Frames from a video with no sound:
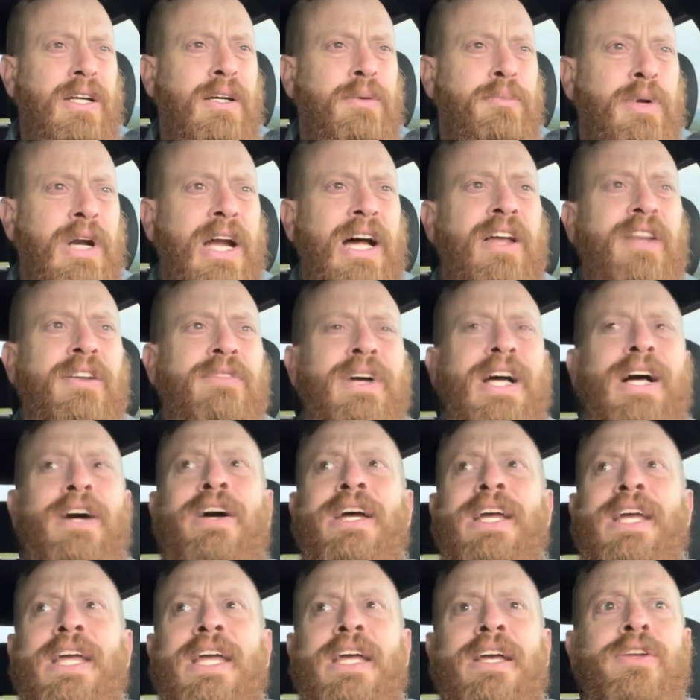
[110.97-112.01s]
proud of how
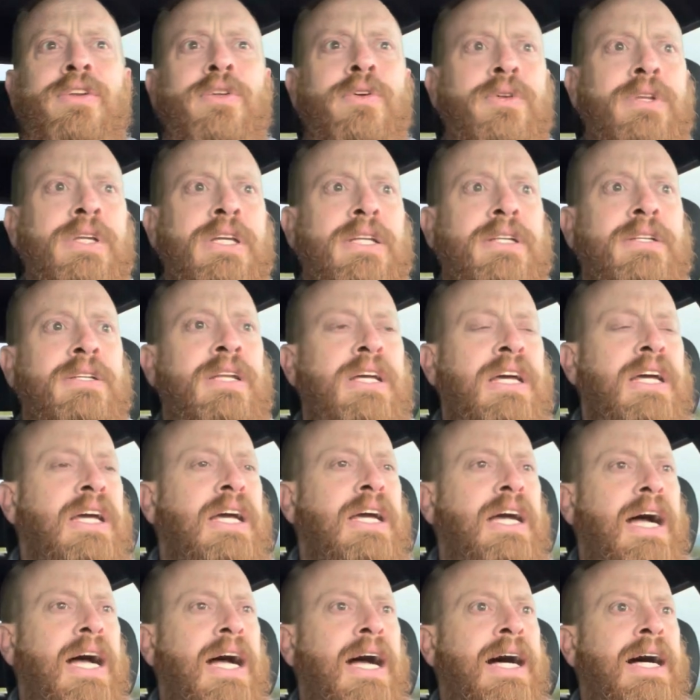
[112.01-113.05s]
I handled,
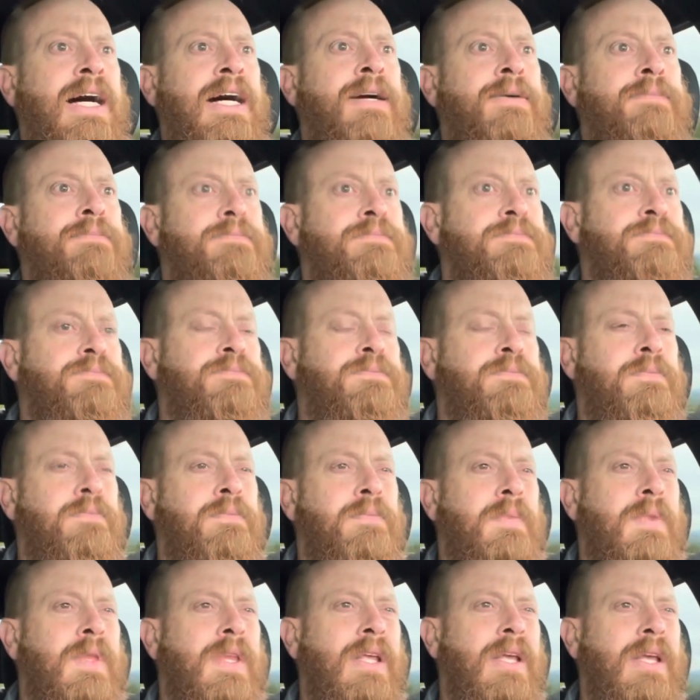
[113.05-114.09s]
and
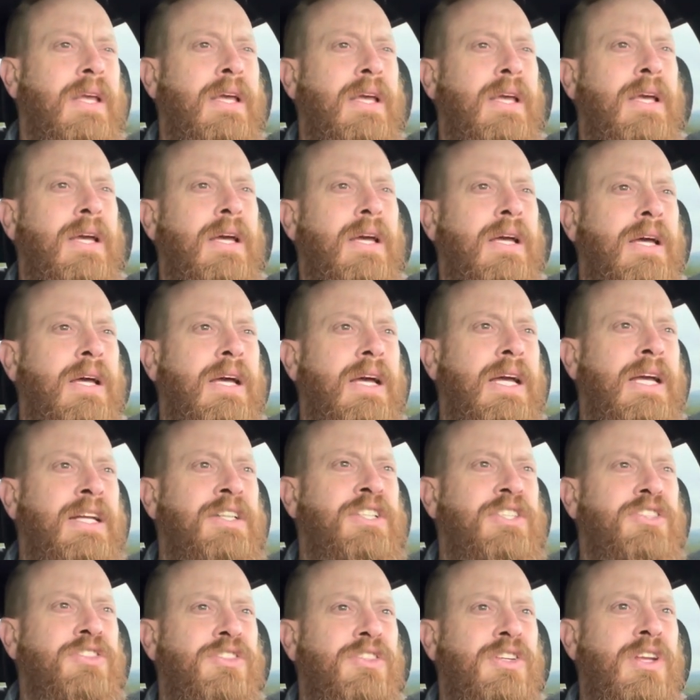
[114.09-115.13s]
um, and
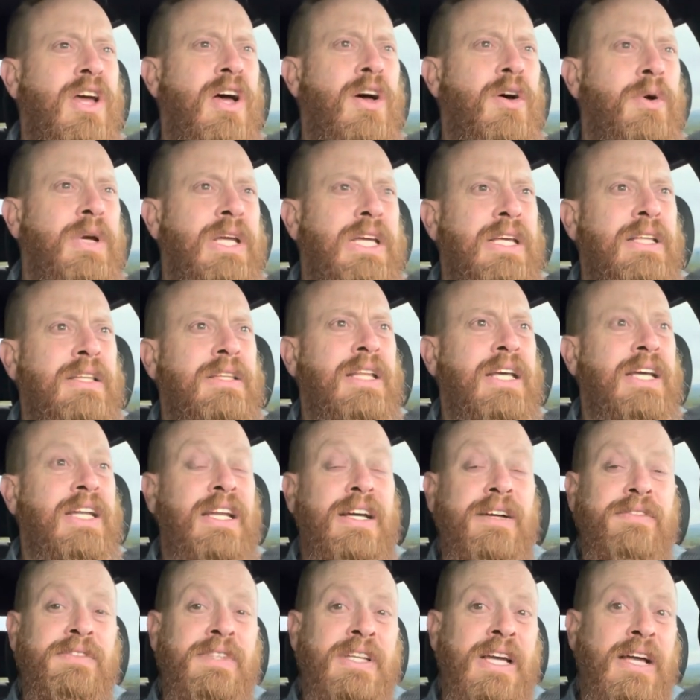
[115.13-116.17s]
just knowing that
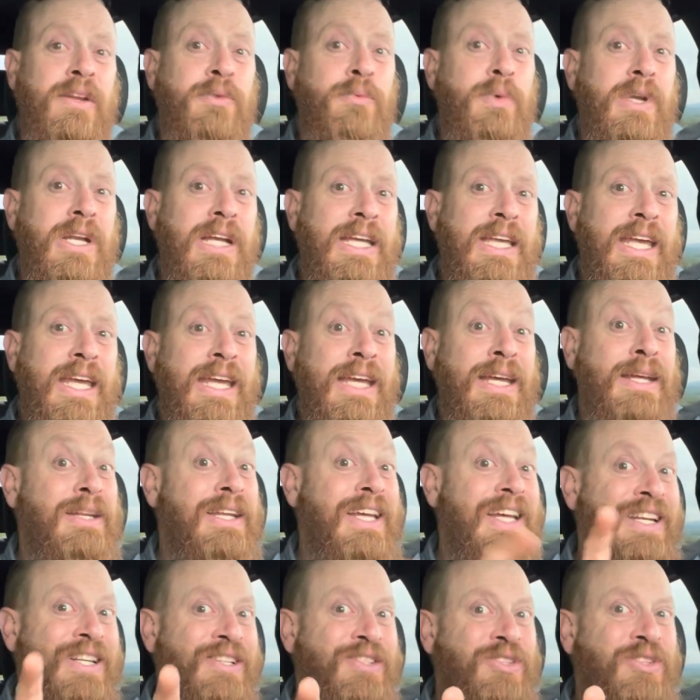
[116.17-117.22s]
I've done what I can
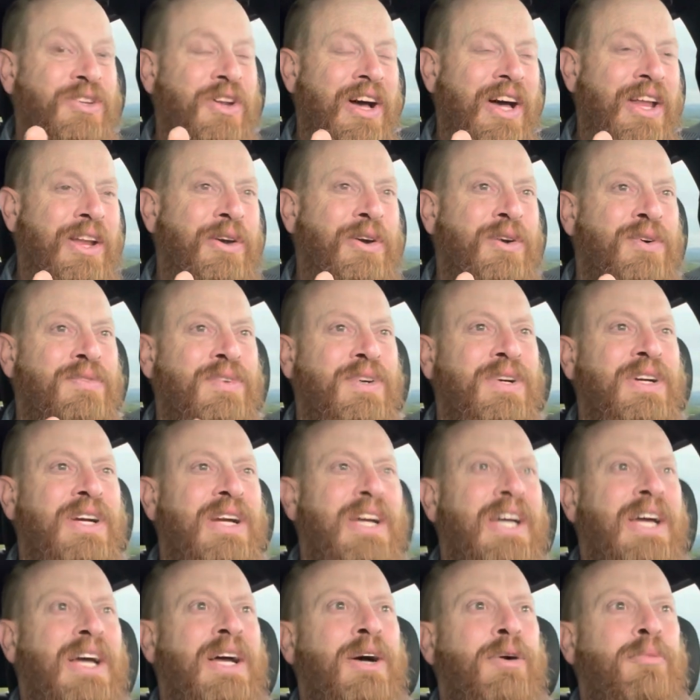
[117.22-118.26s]
and it's not over.
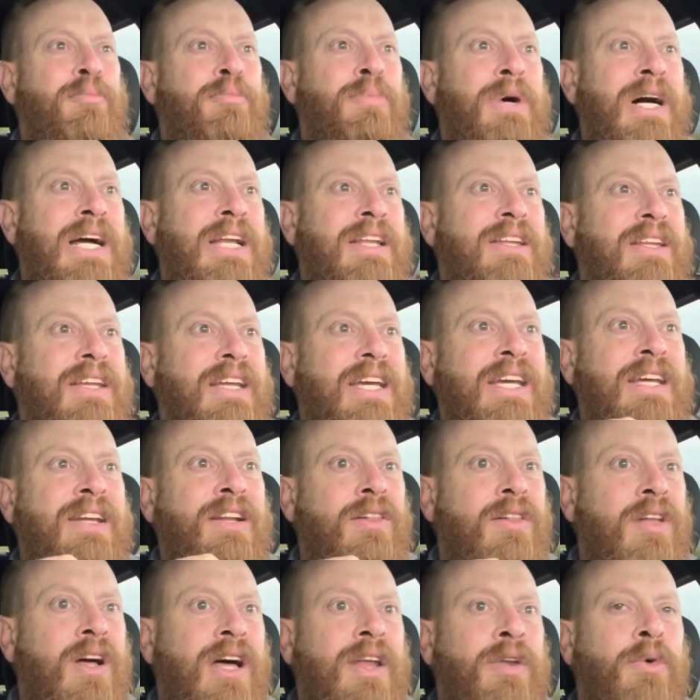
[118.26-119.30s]
But in a
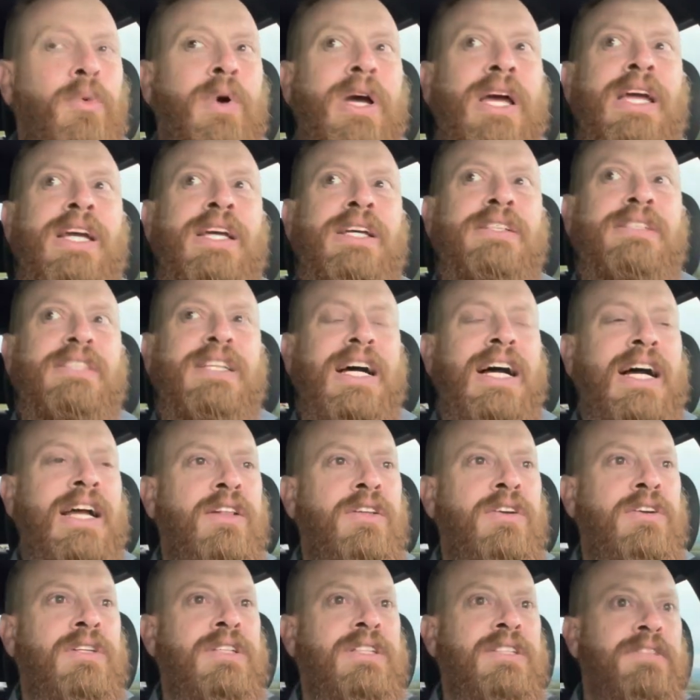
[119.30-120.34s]
lot of ways, I
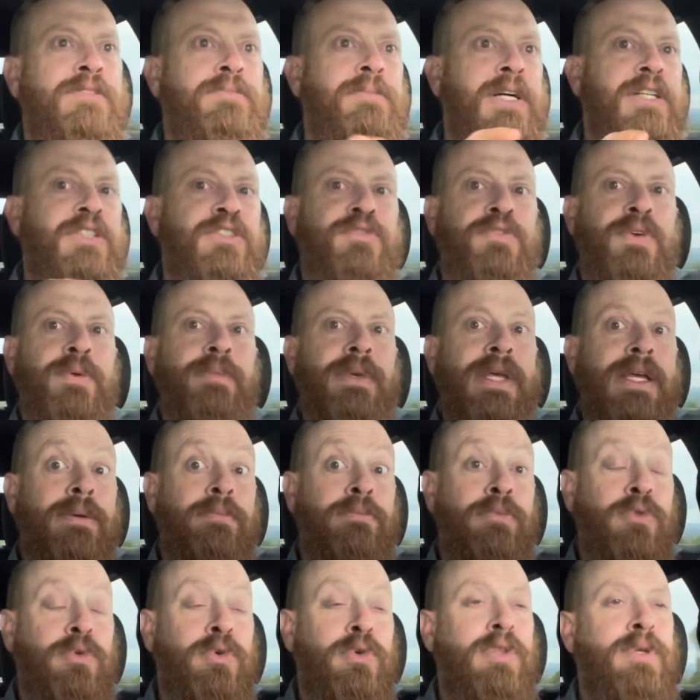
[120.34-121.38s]
learned as much from
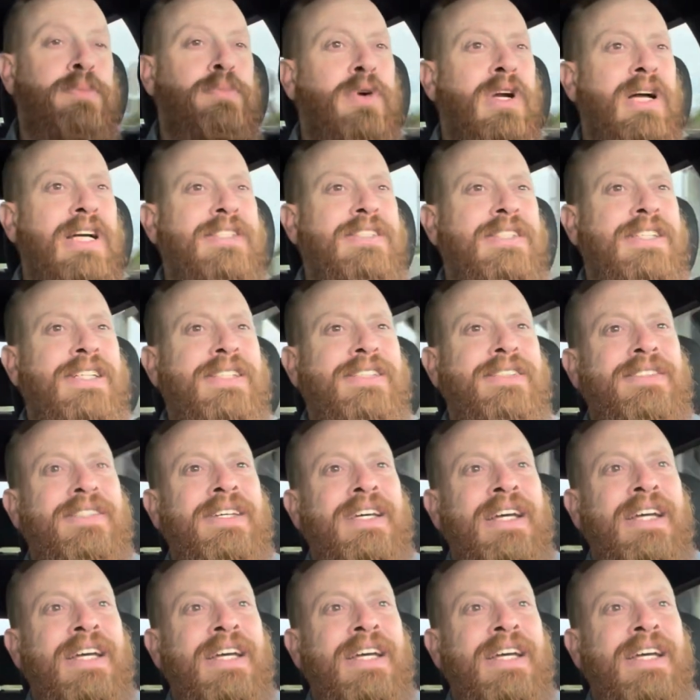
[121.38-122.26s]
him through the process